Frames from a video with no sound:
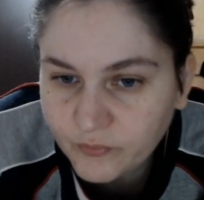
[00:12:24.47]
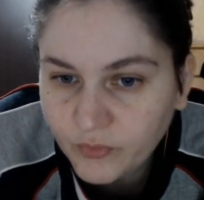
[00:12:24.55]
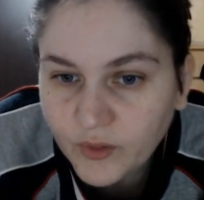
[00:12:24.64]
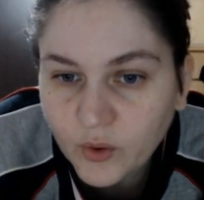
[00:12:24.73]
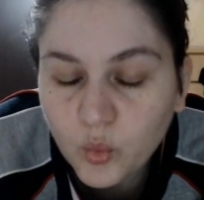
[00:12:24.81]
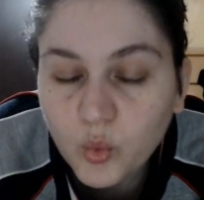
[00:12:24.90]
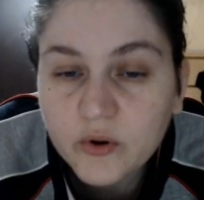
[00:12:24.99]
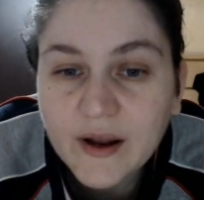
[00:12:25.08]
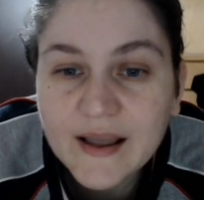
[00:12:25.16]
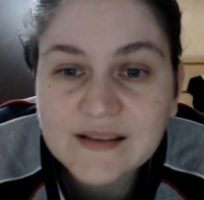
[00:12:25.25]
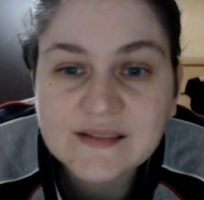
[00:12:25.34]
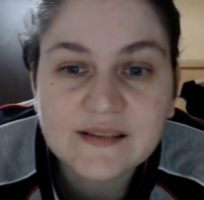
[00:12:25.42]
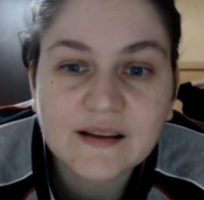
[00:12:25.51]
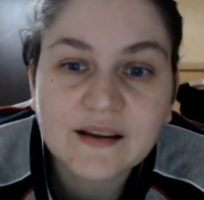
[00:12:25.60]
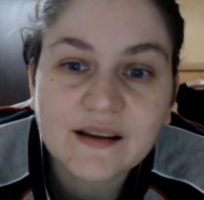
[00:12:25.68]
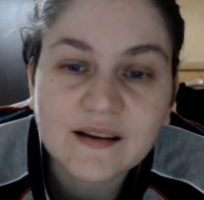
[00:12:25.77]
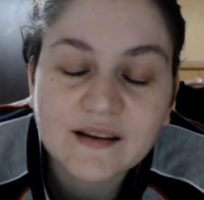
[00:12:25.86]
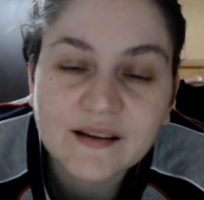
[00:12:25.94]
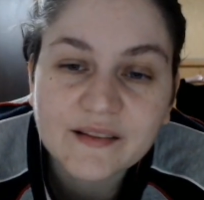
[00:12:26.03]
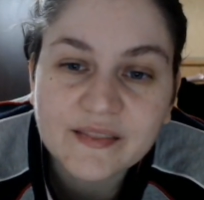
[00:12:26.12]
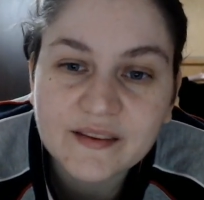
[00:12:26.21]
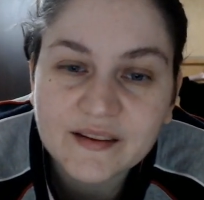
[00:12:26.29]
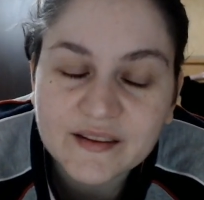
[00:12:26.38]
Whereas
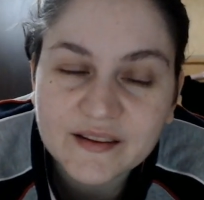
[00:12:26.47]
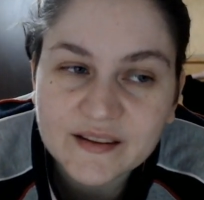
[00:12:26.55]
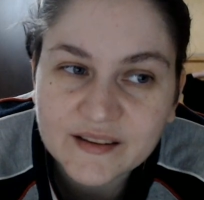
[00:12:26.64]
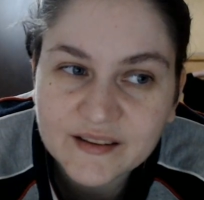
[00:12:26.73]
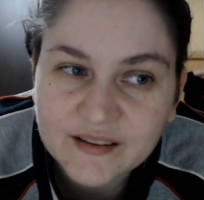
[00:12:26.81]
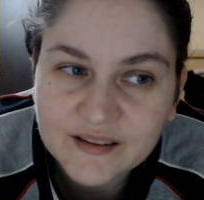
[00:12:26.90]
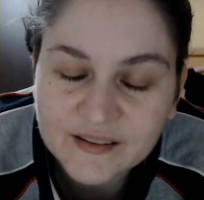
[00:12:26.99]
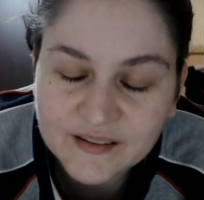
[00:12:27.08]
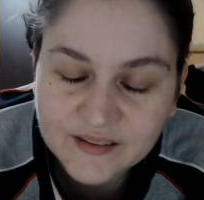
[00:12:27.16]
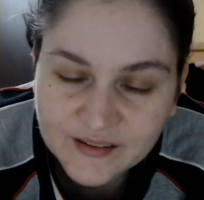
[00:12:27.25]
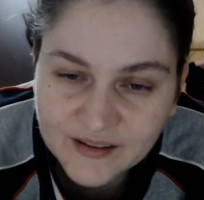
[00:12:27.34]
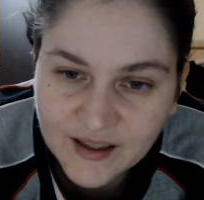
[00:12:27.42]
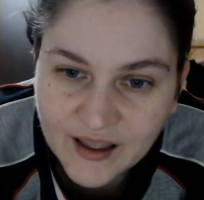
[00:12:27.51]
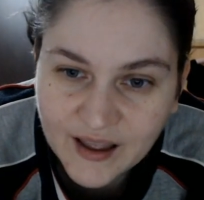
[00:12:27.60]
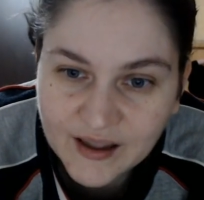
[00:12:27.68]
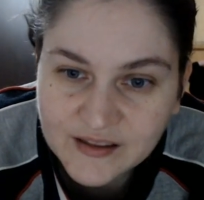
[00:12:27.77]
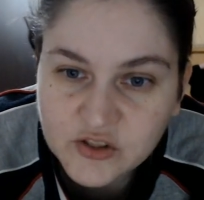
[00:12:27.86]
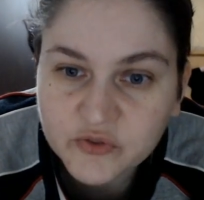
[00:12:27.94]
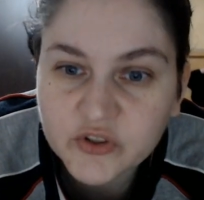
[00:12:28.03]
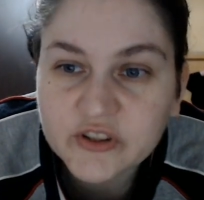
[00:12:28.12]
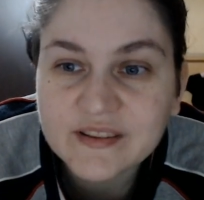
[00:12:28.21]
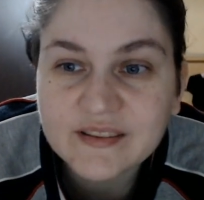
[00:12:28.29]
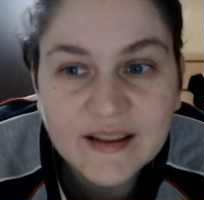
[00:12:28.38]
the
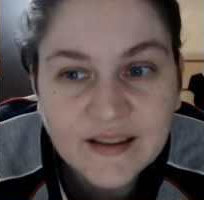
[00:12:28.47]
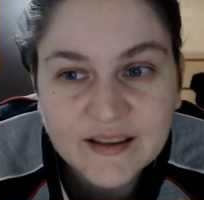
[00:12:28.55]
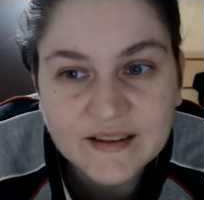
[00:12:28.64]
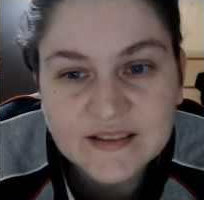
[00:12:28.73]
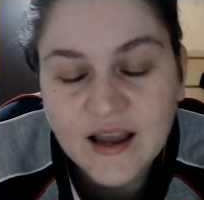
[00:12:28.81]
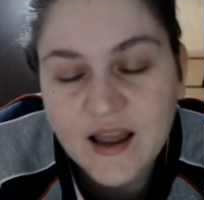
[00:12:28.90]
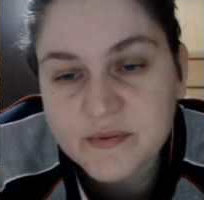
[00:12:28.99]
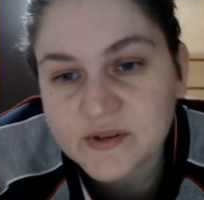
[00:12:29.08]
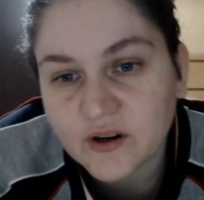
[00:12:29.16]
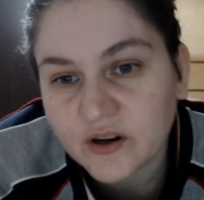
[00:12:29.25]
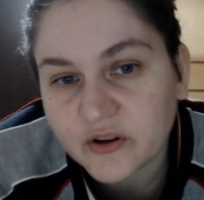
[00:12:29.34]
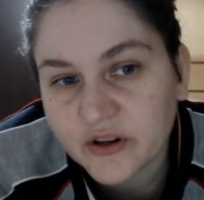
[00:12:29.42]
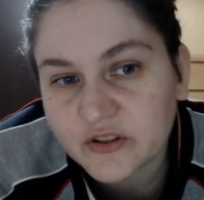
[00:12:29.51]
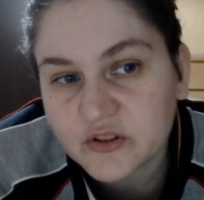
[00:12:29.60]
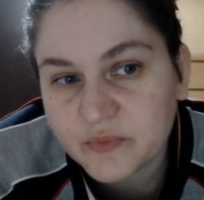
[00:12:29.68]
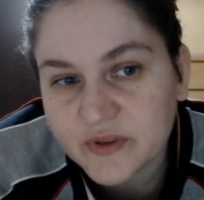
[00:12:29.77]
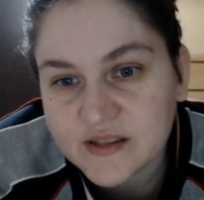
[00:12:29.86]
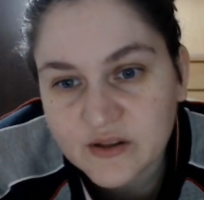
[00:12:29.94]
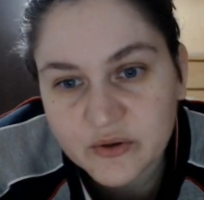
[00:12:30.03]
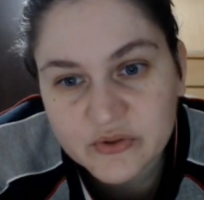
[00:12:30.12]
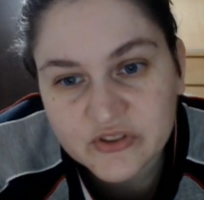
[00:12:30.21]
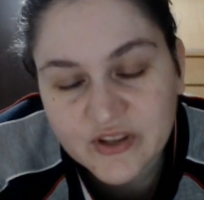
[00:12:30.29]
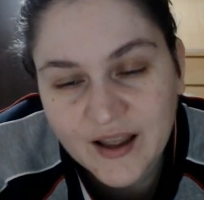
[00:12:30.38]
extroverted thinking types are going to be those
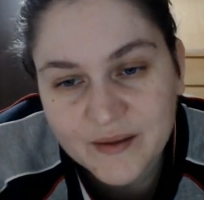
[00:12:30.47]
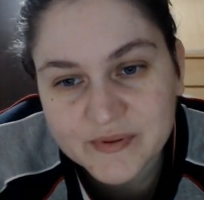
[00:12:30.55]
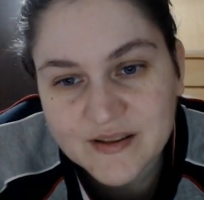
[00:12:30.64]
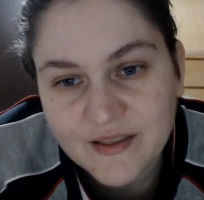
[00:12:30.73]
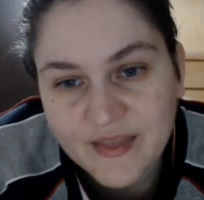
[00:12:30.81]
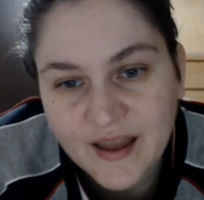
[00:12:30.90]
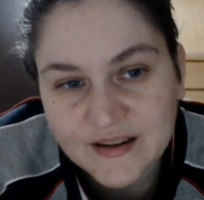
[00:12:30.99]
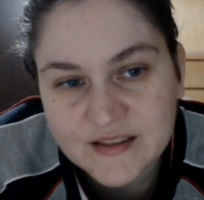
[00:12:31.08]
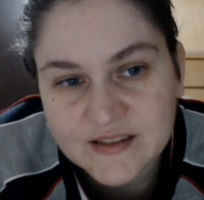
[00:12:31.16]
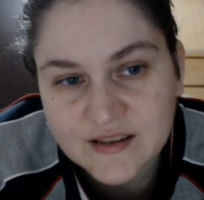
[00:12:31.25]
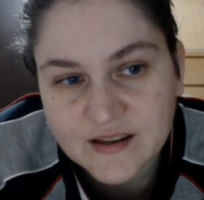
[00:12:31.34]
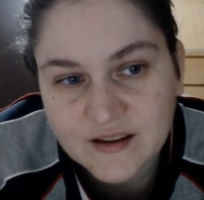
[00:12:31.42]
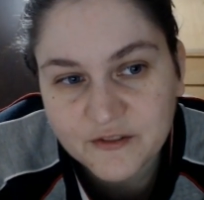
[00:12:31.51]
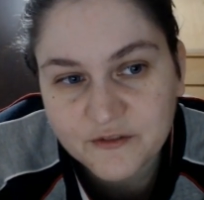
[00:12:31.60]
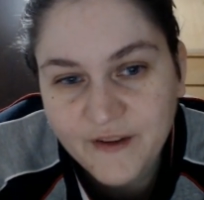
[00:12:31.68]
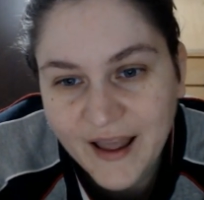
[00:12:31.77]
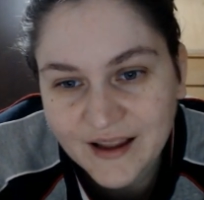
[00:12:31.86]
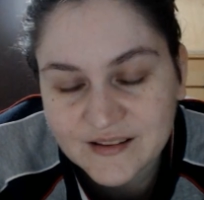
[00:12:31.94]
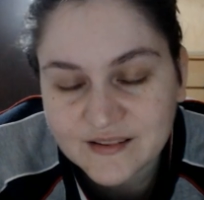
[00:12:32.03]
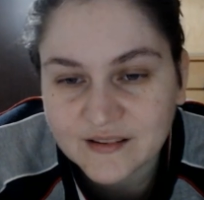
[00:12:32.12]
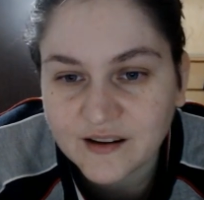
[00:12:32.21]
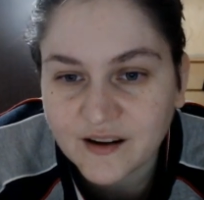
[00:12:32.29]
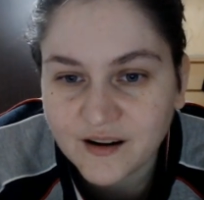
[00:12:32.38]
types that facts
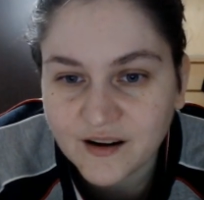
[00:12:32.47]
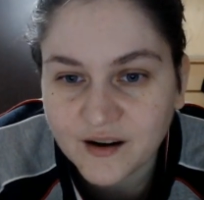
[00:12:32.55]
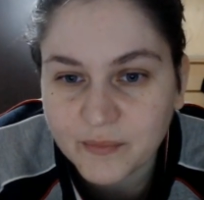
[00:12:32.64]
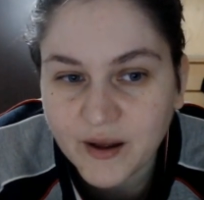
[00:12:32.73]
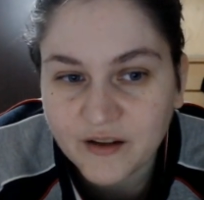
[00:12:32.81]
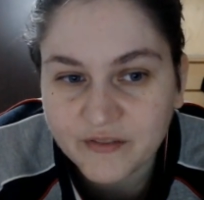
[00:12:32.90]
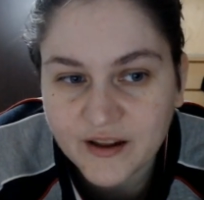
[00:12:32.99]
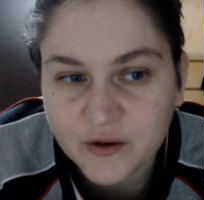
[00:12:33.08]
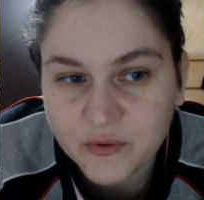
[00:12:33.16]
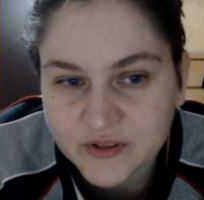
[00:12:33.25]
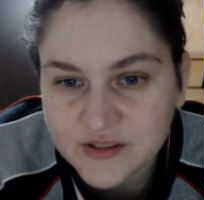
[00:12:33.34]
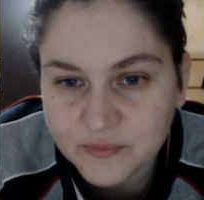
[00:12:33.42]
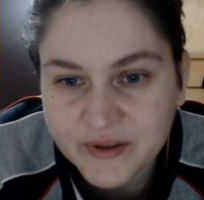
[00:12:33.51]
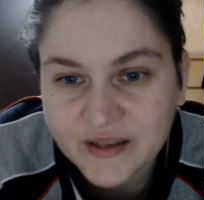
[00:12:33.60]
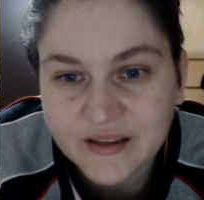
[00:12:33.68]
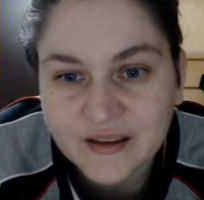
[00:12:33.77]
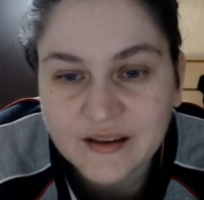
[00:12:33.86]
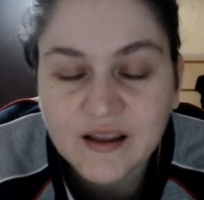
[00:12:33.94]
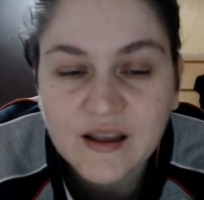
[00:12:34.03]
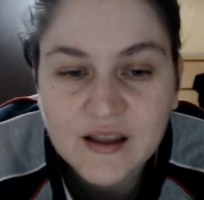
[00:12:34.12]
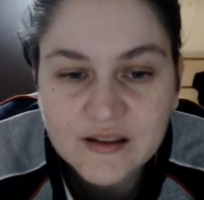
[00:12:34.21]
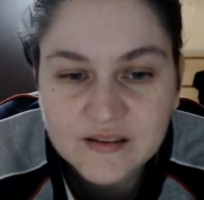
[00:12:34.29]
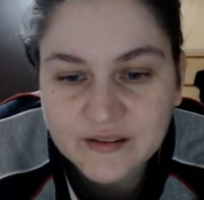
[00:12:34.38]
are above anyone's opinion.
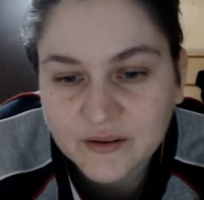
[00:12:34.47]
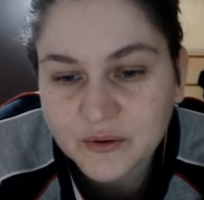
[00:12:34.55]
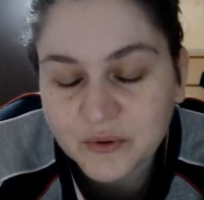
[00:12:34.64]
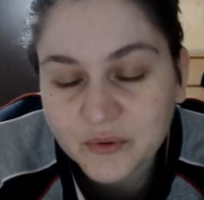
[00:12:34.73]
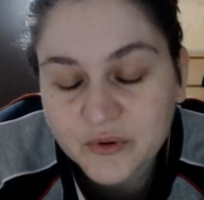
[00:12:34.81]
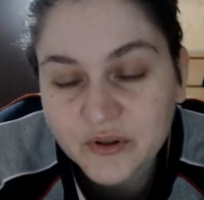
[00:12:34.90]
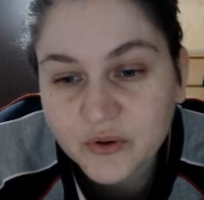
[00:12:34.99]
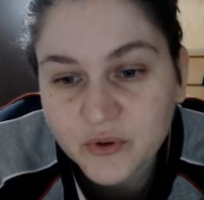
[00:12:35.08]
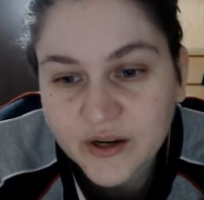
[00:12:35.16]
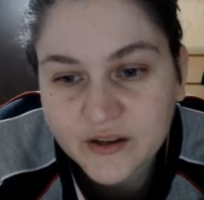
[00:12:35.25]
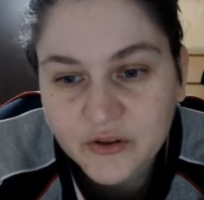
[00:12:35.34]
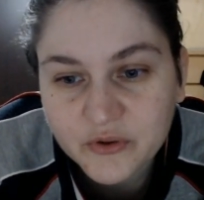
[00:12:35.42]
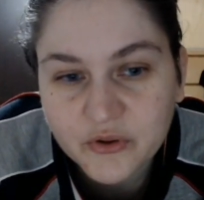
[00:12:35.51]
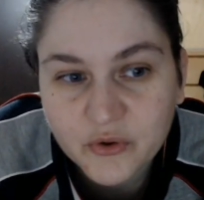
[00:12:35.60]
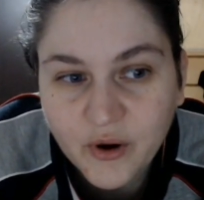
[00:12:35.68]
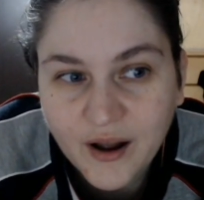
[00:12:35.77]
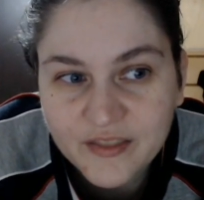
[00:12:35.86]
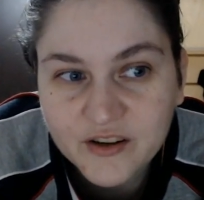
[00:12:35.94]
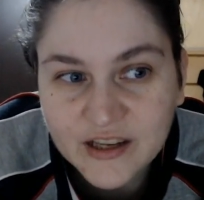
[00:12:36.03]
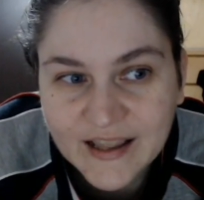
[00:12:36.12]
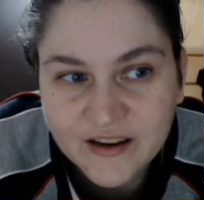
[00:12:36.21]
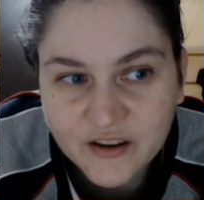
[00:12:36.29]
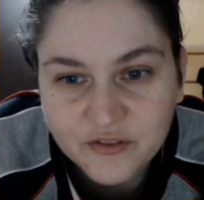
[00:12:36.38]
So you either get
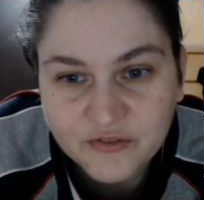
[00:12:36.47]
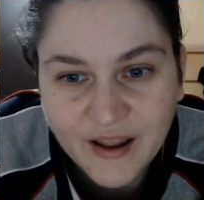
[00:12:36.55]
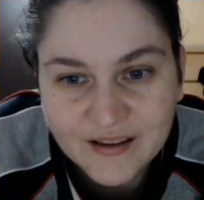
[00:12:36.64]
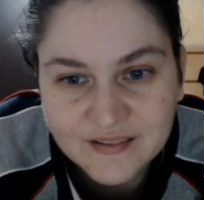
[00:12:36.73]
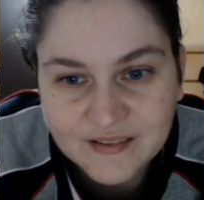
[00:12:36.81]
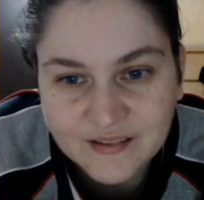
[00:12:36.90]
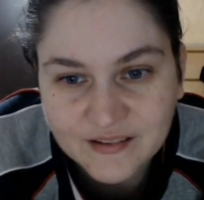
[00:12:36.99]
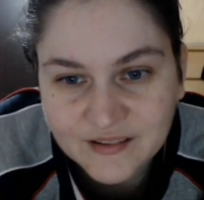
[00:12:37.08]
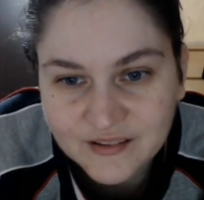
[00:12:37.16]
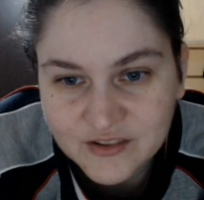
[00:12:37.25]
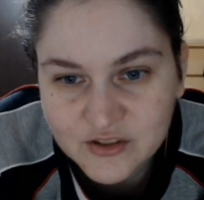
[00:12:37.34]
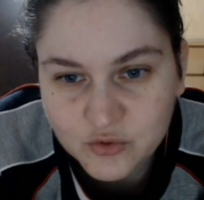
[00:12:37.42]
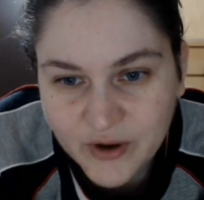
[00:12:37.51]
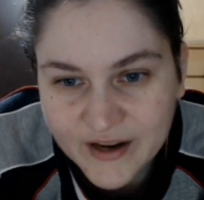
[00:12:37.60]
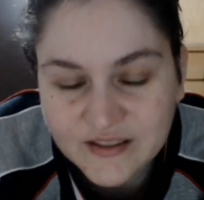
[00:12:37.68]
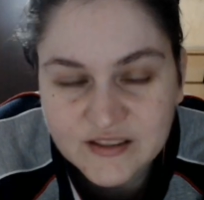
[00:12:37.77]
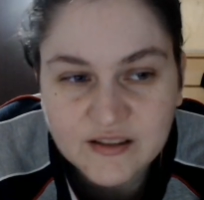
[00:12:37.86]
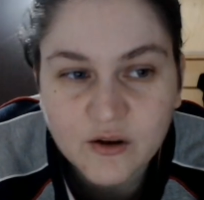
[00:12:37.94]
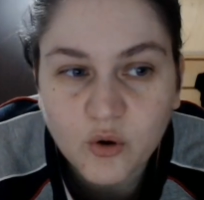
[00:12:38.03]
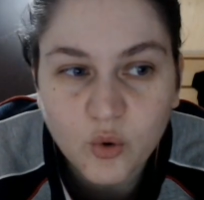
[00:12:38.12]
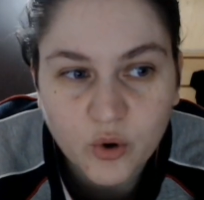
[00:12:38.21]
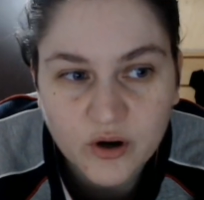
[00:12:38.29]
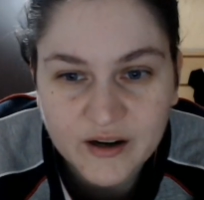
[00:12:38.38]
your facts straight
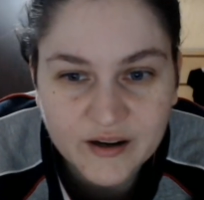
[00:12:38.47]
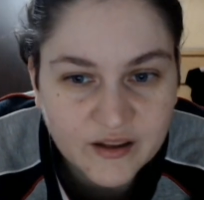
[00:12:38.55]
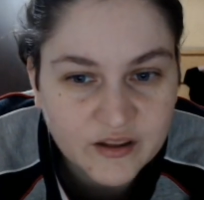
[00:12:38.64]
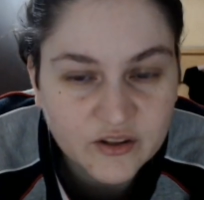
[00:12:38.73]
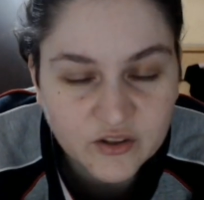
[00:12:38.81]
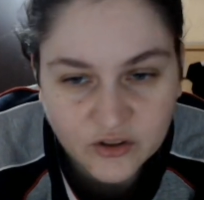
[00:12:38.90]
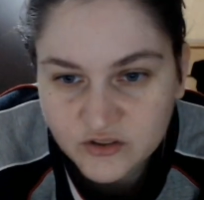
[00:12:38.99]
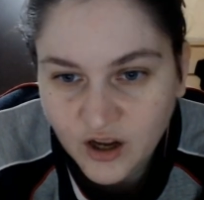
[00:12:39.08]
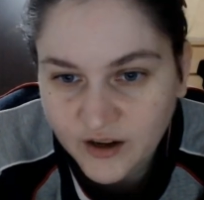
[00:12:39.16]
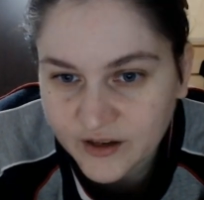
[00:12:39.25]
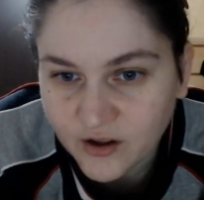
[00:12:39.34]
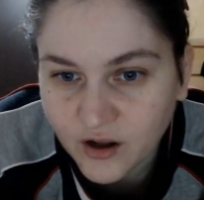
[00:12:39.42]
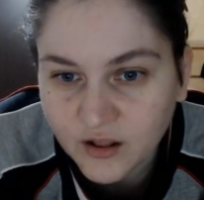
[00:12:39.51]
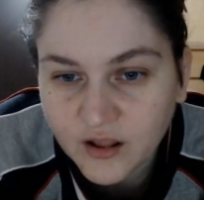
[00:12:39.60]
or you don't talk at all.